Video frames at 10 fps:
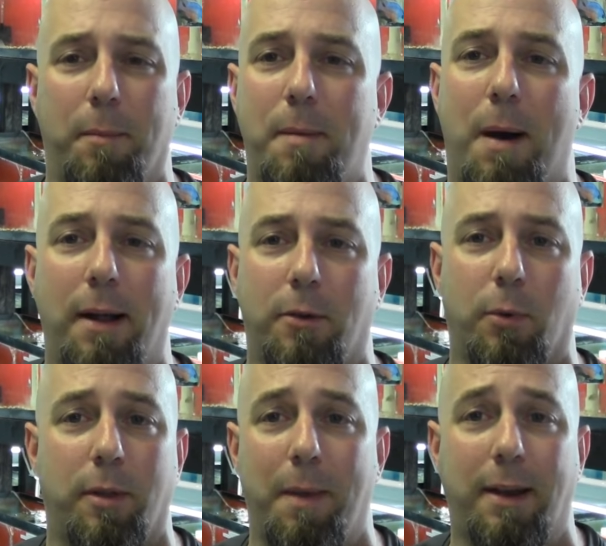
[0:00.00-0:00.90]
to be bothered
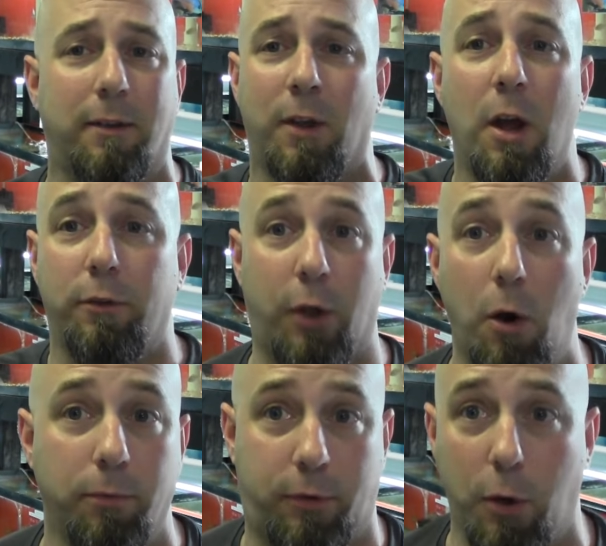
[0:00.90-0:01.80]
with the maintenance,
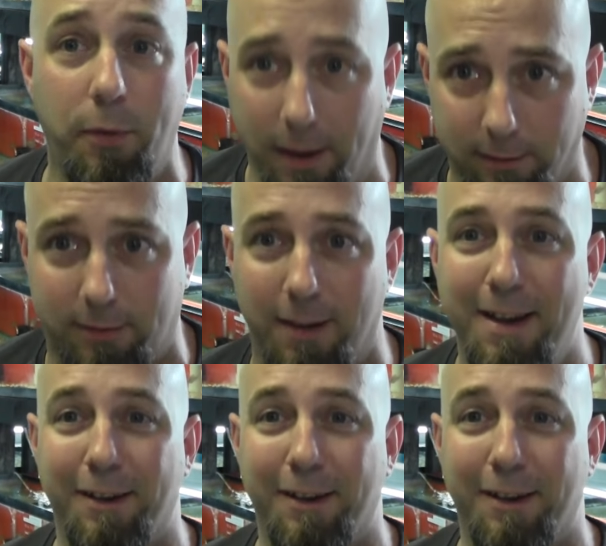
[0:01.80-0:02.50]
don't do this.